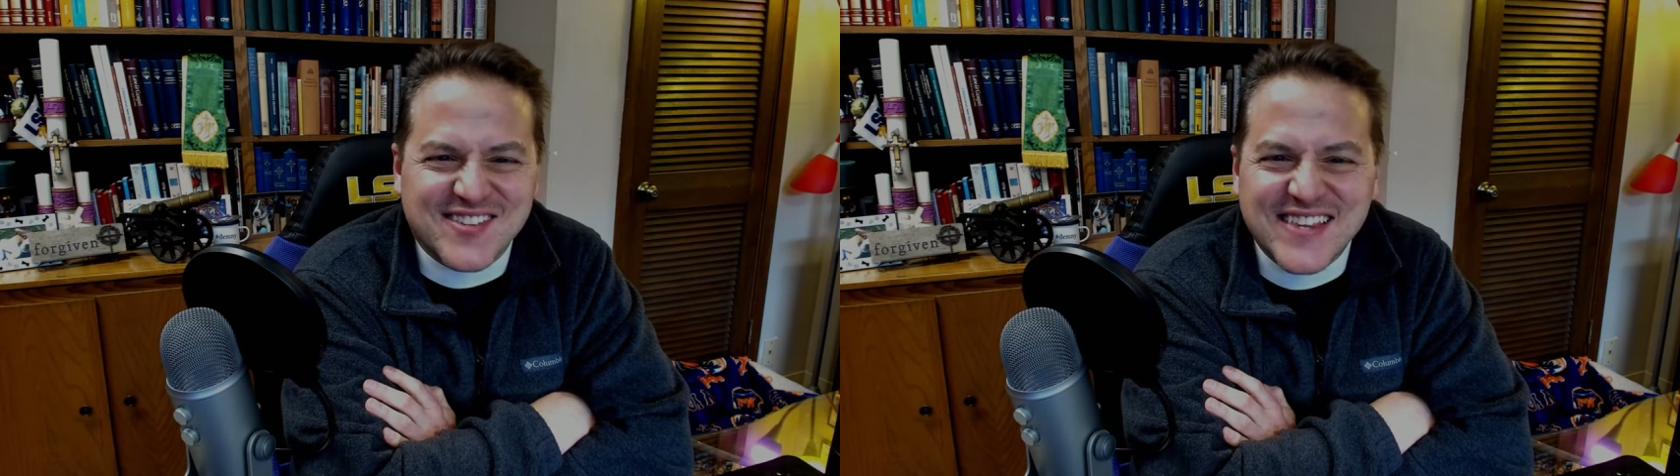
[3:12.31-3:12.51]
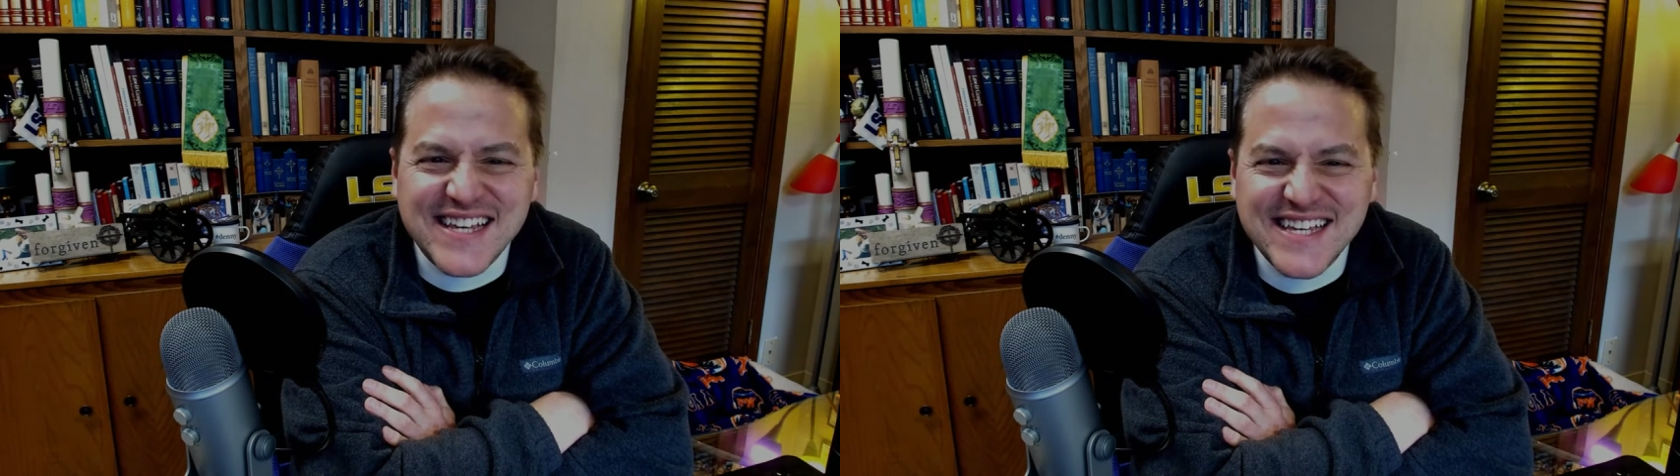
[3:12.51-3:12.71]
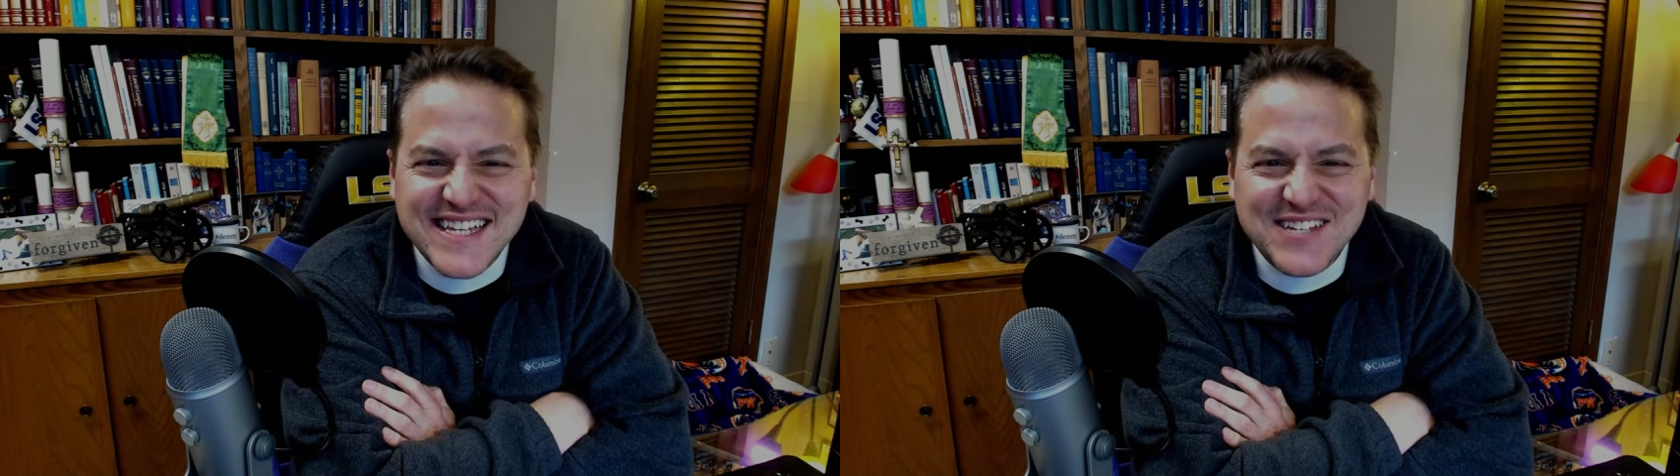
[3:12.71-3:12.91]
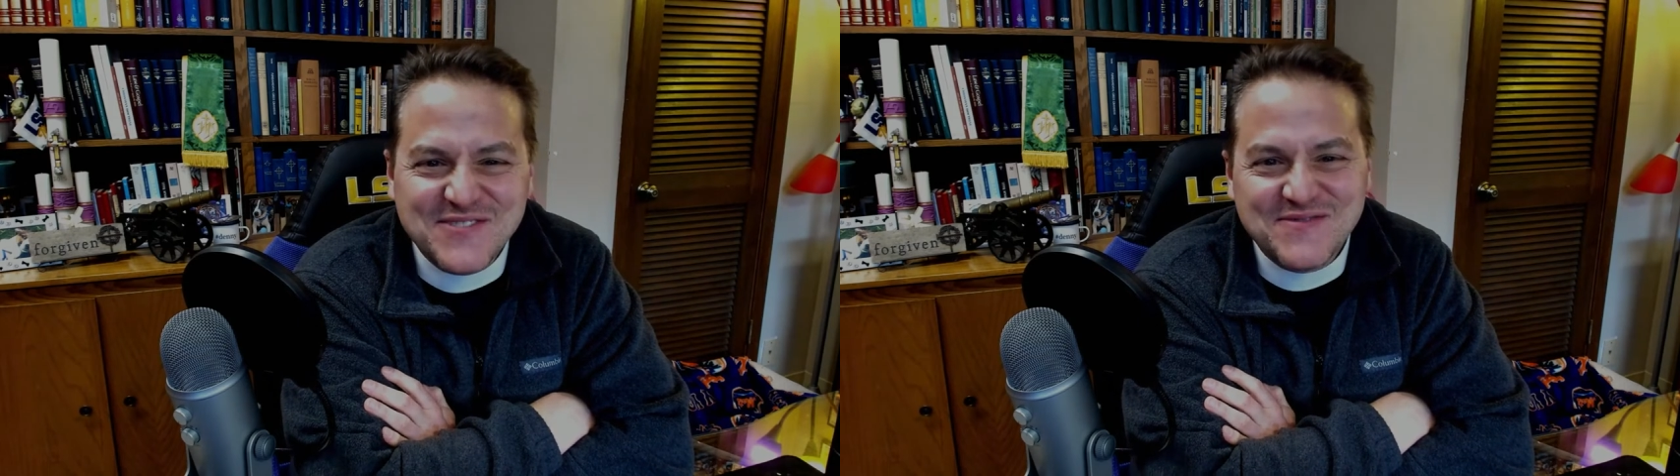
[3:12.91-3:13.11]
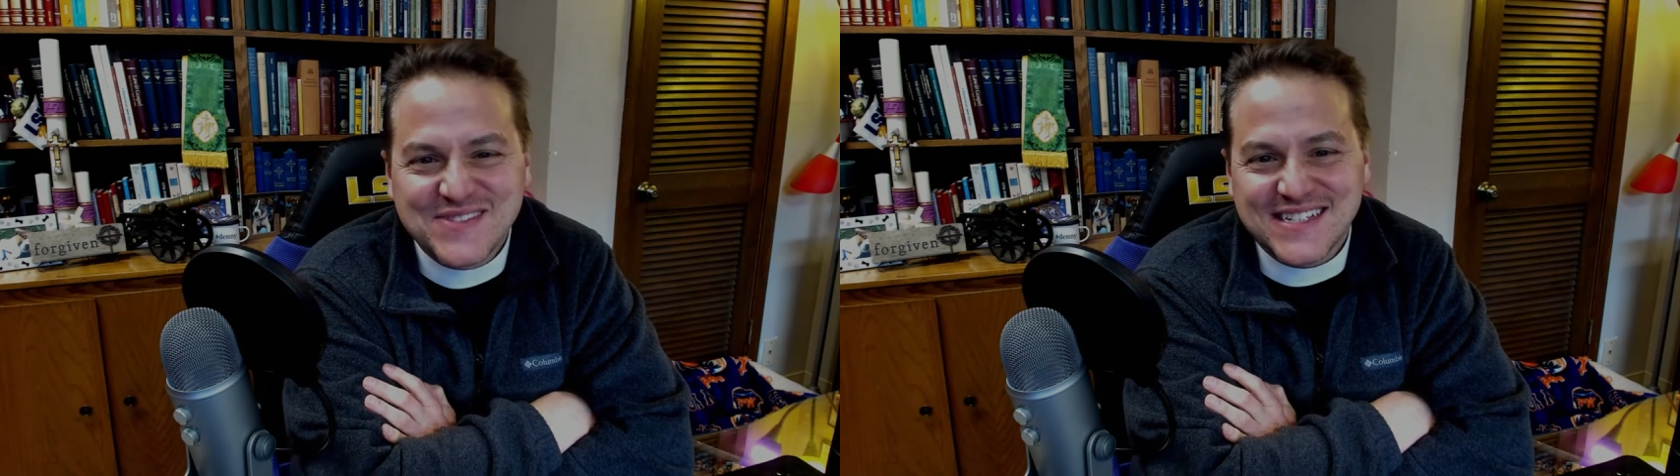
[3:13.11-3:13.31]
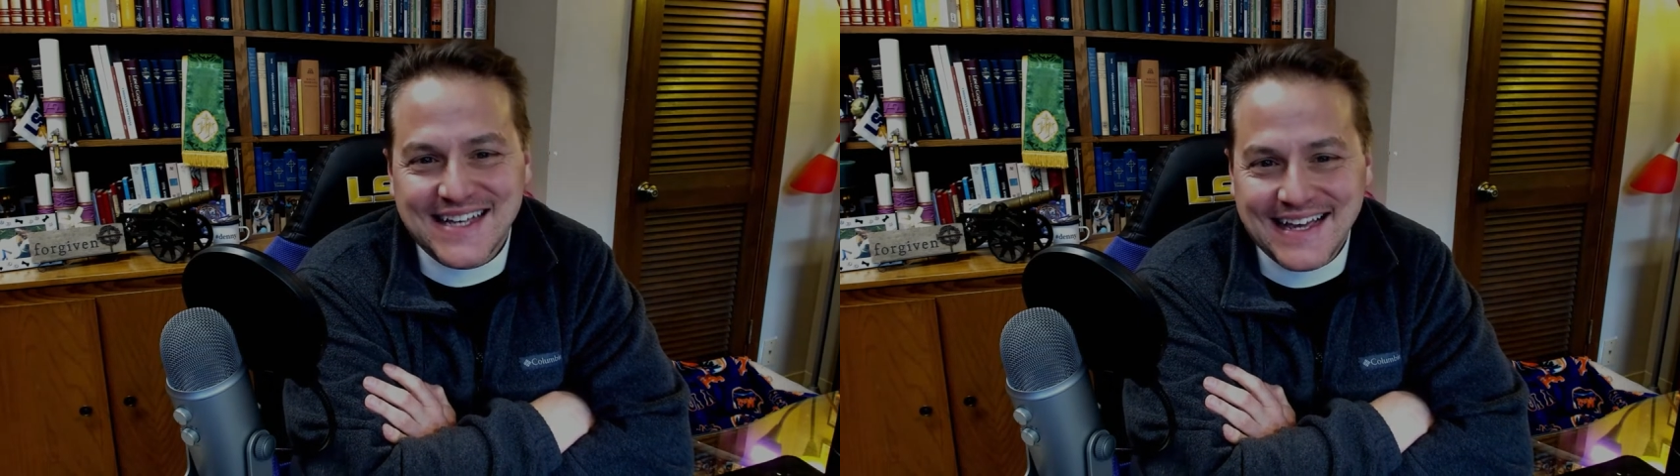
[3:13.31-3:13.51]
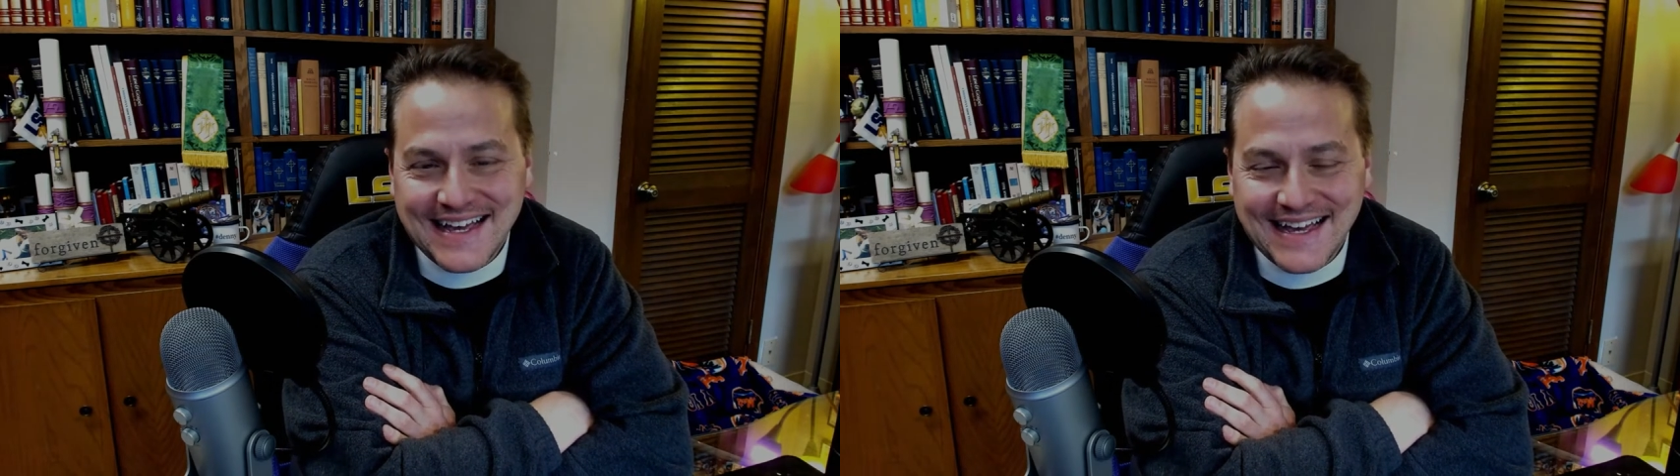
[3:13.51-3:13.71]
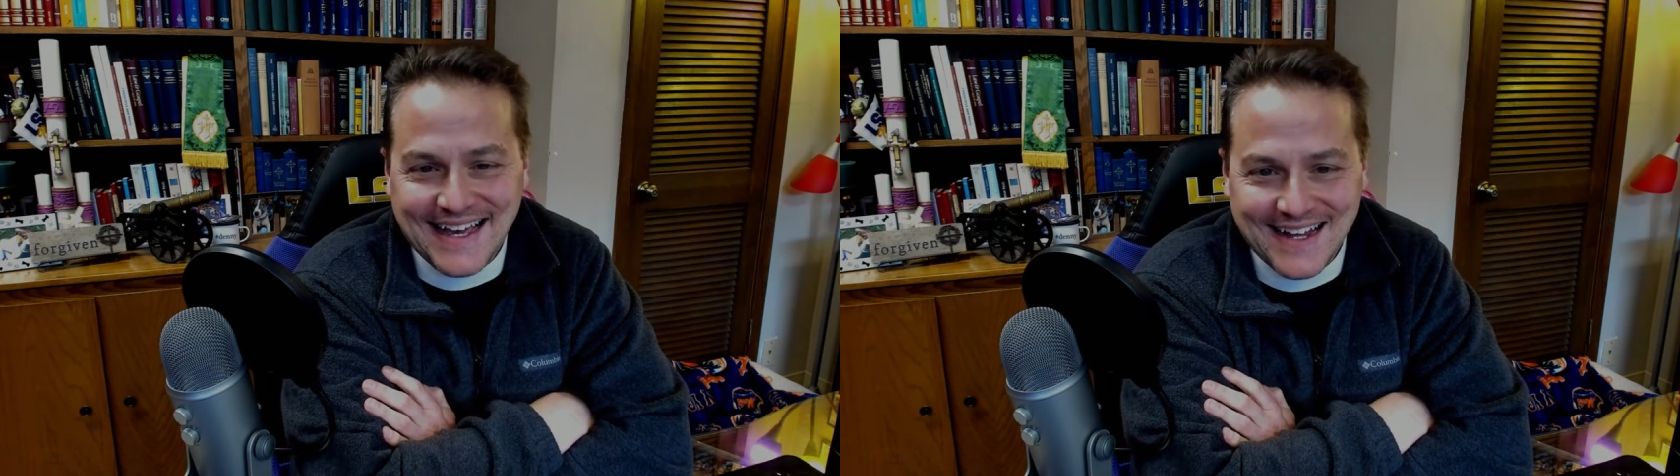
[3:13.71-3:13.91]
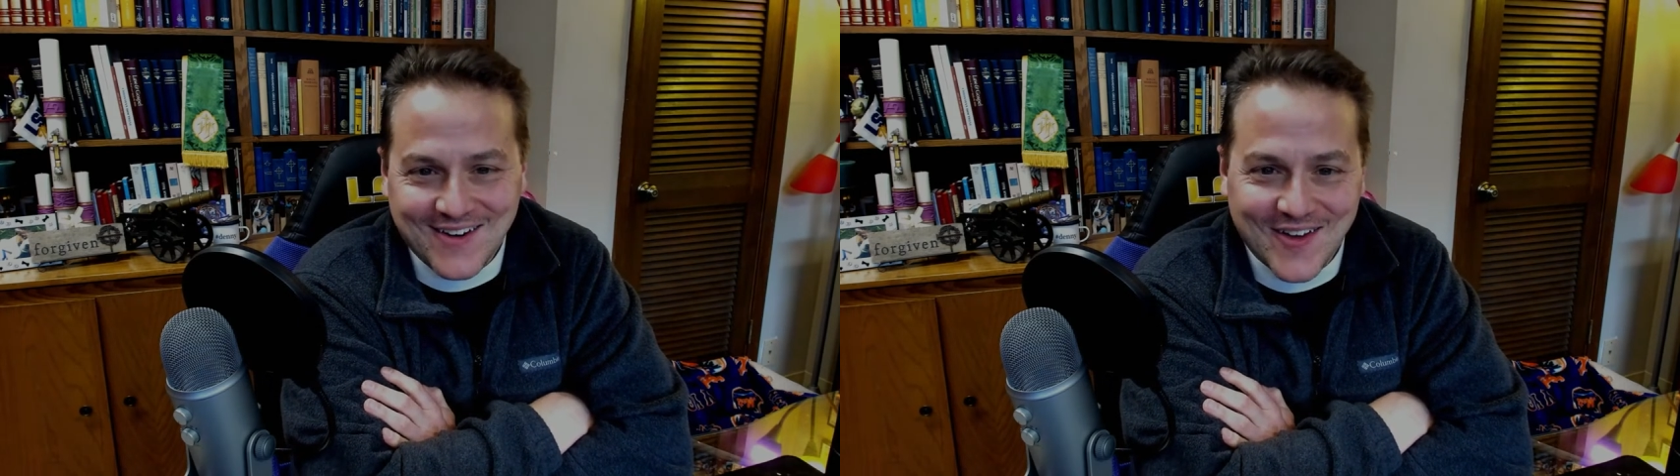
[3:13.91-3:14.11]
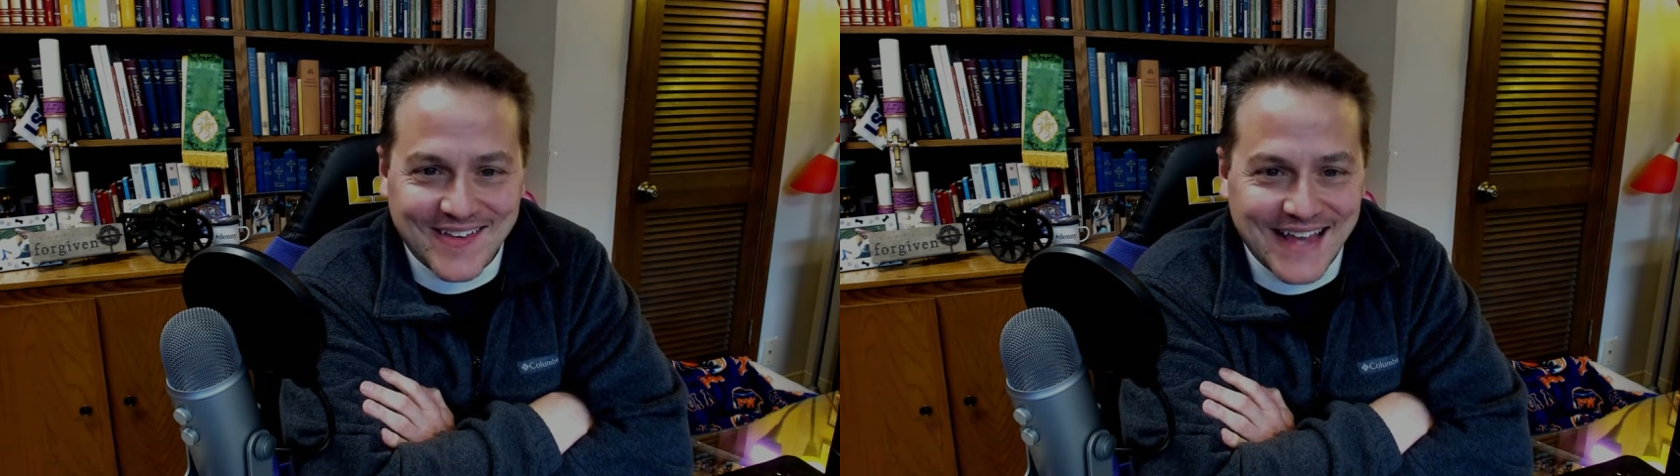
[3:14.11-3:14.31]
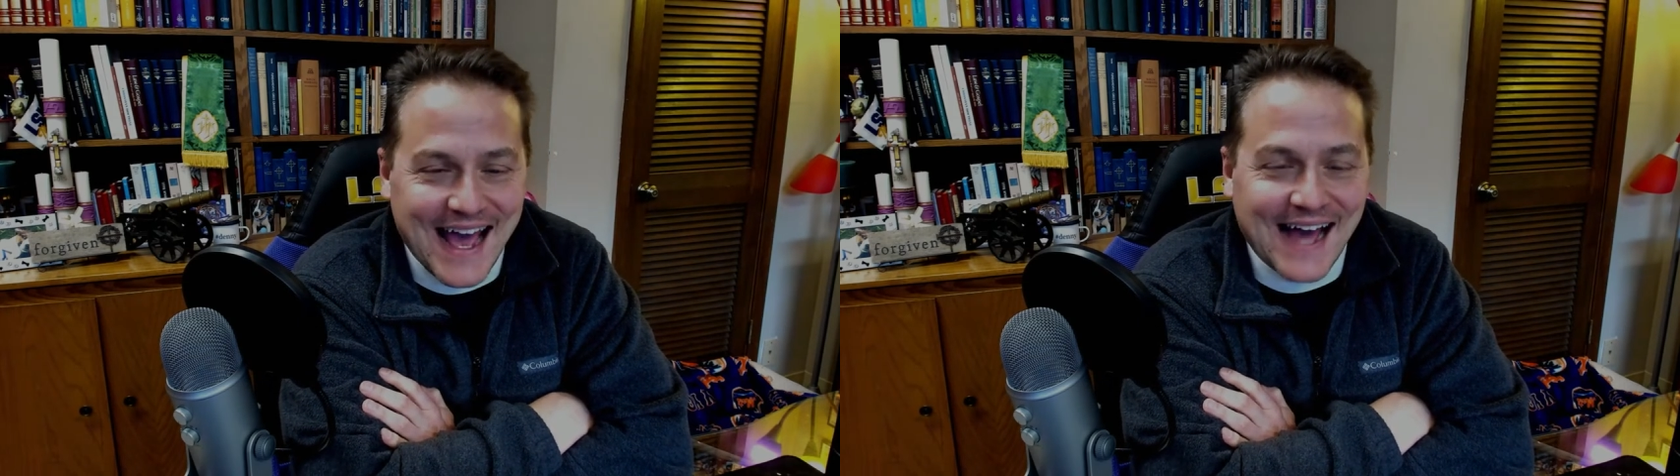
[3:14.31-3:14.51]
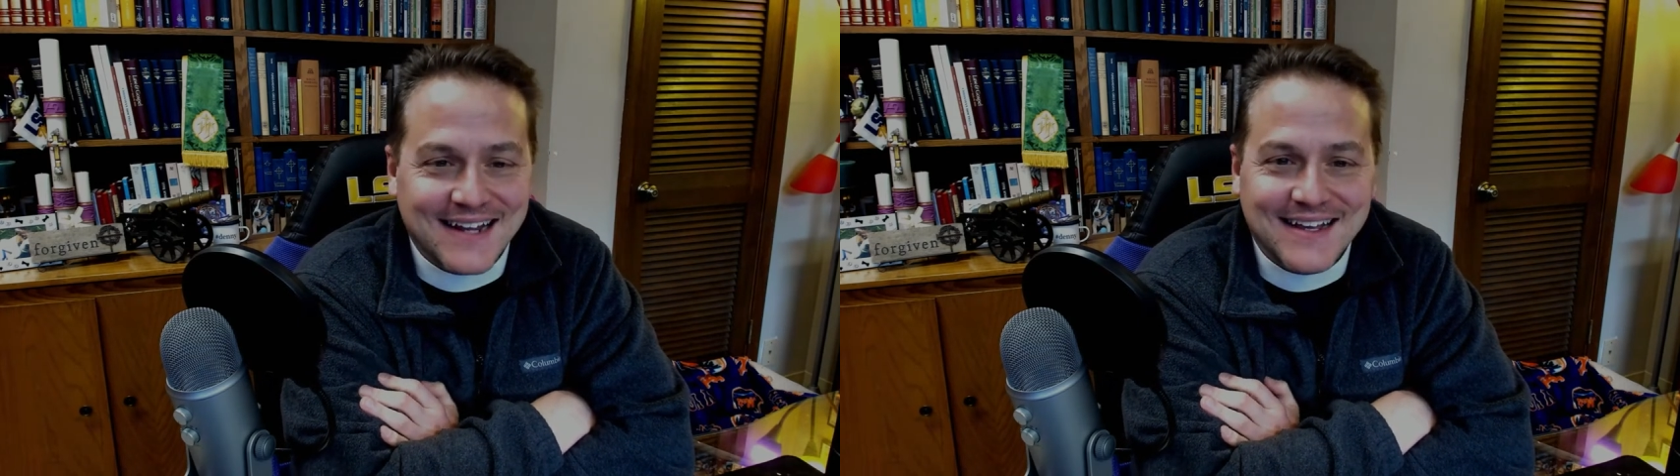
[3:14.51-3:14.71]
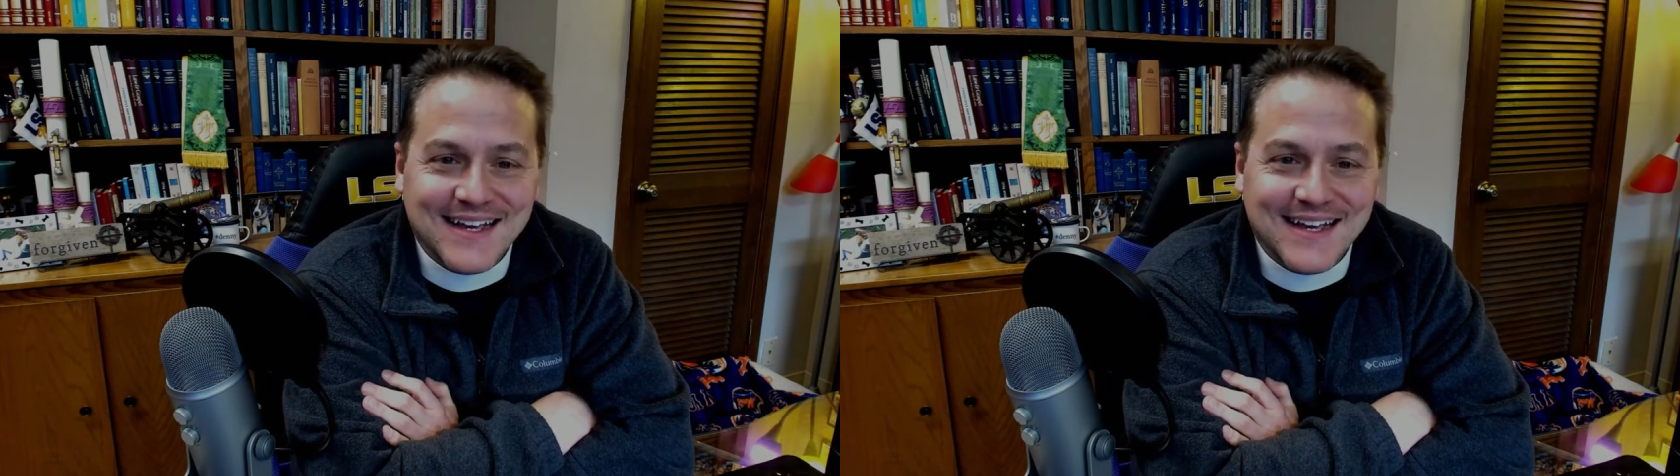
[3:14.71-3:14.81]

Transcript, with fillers: thieves and all of that.